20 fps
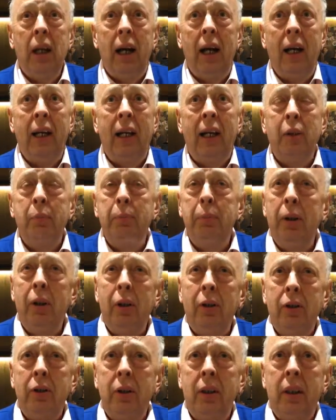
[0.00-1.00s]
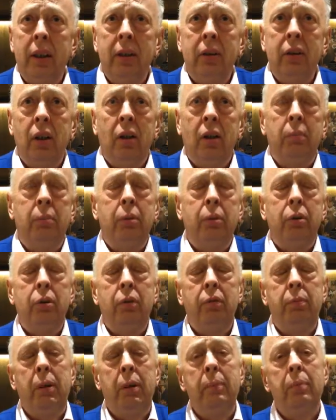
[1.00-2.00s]
And as personal examples
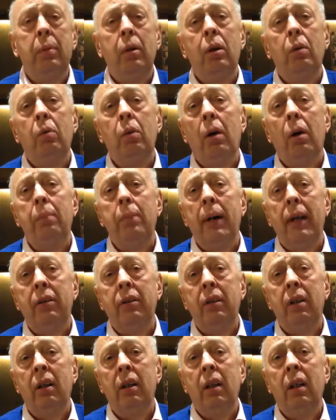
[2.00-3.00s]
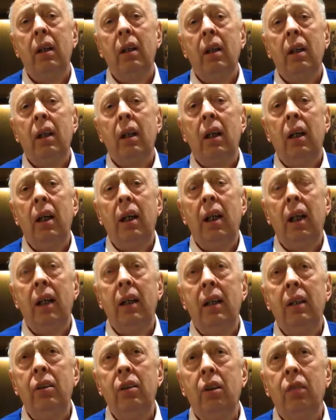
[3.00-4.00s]
of people who are better, it
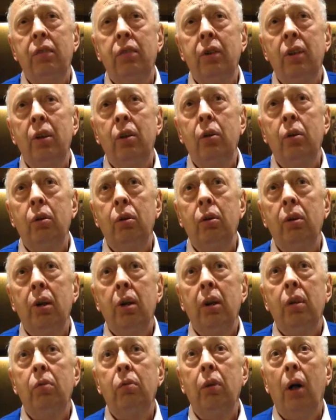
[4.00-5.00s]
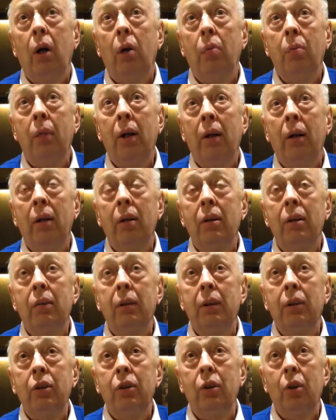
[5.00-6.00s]
is often a good role model to
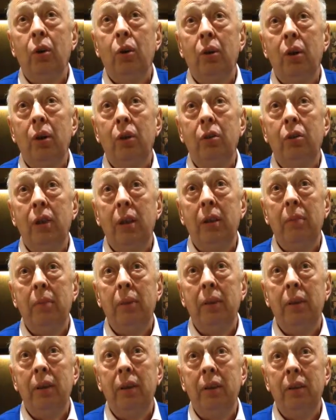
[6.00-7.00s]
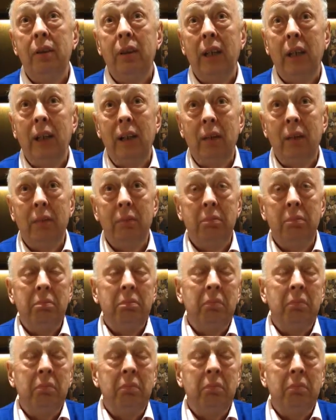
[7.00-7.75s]
ensure that treatment is taken.